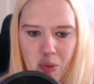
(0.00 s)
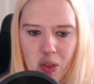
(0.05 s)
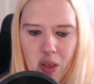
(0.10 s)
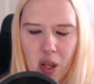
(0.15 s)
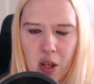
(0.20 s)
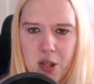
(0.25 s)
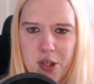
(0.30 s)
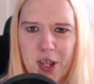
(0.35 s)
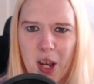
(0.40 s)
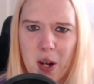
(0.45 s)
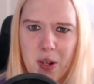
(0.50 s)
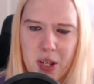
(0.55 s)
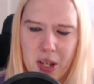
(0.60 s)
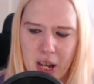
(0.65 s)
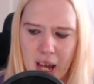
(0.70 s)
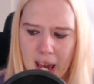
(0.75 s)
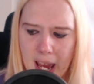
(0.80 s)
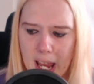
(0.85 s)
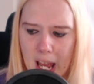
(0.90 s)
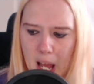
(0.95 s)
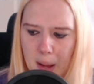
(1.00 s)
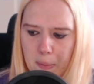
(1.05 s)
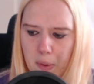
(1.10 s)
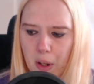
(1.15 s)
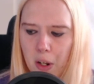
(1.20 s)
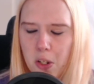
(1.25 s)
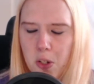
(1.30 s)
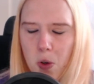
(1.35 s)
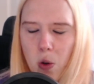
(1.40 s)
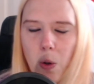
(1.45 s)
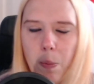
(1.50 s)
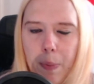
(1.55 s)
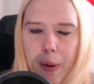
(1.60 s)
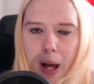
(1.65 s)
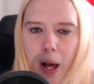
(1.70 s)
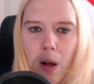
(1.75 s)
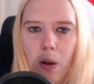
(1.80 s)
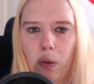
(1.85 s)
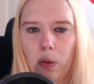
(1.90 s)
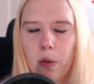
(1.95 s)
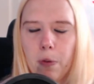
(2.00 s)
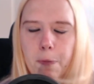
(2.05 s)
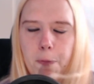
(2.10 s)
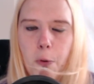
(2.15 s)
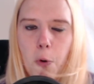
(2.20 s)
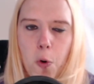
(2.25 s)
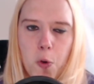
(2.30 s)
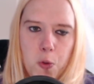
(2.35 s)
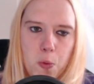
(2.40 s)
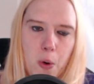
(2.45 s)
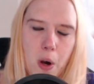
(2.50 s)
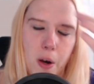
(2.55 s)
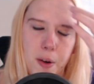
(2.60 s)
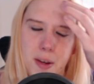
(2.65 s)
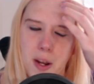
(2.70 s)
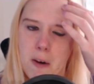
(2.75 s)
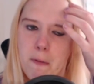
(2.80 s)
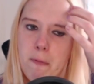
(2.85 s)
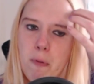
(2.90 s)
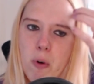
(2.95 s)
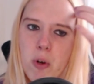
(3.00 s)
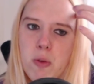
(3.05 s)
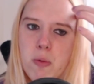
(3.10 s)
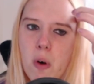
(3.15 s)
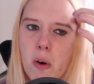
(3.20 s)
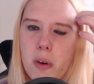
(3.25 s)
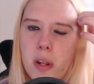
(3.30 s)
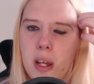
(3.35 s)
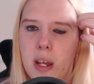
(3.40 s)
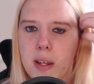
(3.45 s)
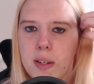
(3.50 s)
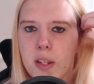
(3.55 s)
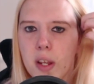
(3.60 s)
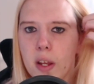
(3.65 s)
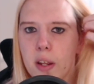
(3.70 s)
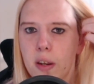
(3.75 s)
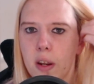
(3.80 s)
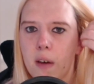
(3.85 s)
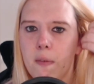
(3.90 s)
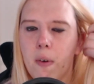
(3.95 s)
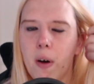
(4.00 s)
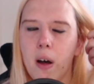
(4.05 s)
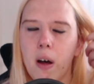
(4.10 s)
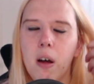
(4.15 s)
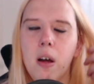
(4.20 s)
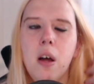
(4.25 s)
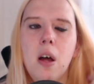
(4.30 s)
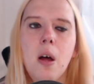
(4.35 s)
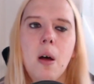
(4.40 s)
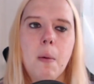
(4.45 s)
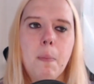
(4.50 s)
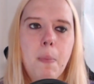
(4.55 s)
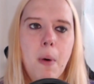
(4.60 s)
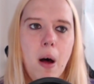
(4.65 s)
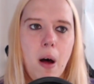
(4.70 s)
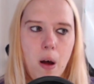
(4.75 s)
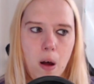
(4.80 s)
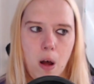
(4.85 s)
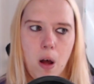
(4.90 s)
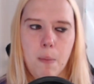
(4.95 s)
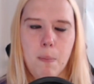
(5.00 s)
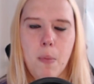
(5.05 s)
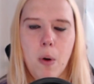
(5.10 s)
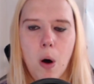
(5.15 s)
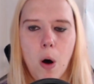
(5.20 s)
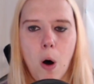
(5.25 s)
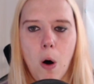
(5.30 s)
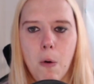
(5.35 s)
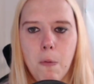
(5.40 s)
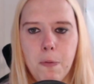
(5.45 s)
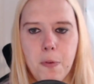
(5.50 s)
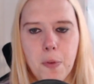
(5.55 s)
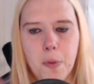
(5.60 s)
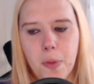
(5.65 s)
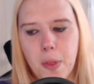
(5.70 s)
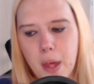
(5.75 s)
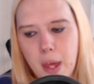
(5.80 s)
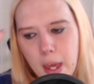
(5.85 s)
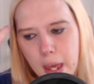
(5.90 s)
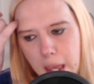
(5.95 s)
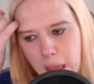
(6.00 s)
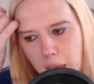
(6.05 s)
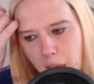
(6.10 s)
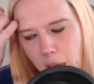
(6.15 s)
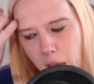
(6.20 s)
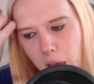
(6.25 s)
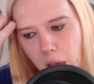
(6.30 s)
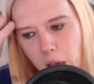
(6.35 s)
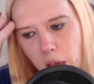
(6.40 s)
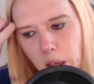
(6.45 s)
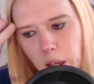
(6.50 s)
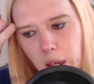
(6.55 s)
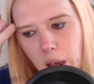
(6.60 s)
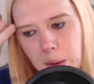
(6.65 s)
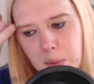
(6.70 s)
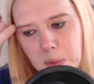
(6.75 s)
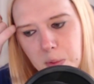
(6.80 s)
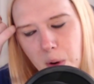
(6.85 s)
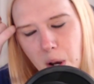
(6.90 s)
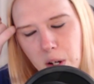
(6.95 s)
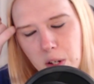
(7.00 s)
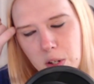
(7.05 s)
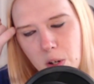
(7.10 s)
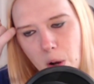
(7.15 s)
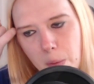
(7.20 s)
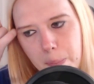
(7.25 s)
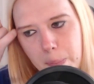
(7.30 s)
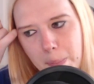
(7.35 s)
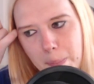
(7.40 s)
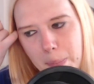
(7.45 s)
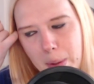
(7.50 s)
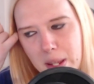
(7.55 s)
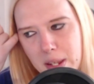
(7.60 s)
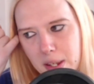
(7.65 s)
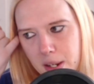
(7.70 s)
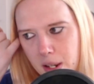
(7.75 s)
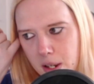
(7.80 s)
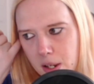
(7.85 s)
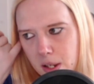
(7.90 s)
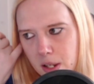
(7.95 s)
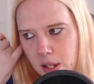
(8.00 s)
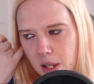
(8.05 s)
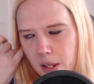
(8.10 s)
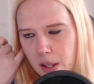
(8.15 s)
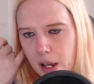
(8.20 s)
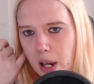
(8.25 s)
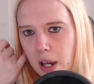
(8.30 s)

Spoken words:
So today I'm going to talk about forgeworld. Now forgeworld is another arm of the Games Workshop business, and